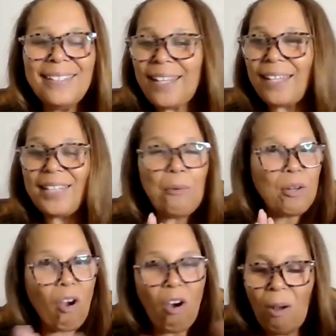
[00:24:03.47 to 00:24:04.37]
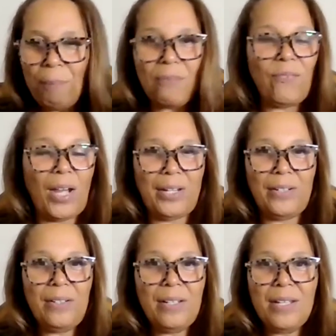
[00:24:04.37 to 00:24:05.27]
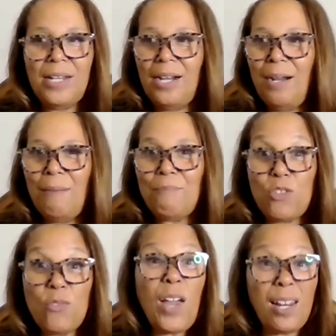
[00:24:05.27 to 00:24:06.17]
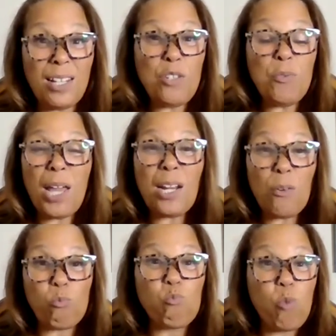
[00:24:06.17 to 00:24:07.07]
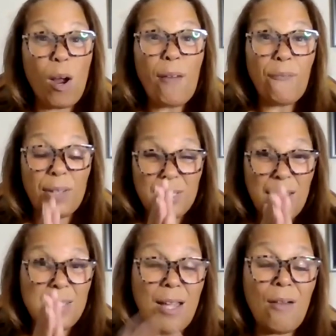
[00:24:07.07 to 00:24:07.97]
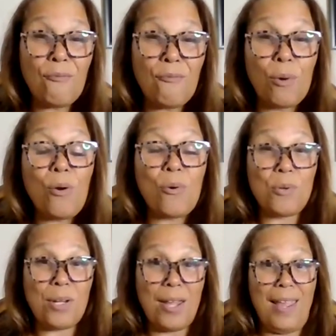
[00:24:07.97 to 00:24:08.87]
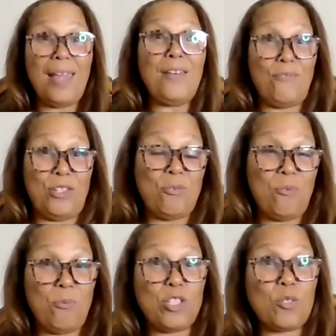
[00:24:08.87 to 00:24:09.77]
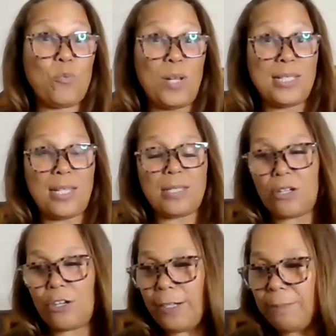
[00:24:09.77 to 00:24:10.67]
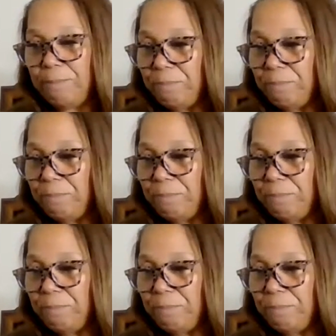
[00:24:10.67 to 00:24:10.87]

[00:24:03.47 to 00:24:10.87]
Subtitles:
Like they would all be fired. You've got a rough and tough road ahead of you," which is what I said to her.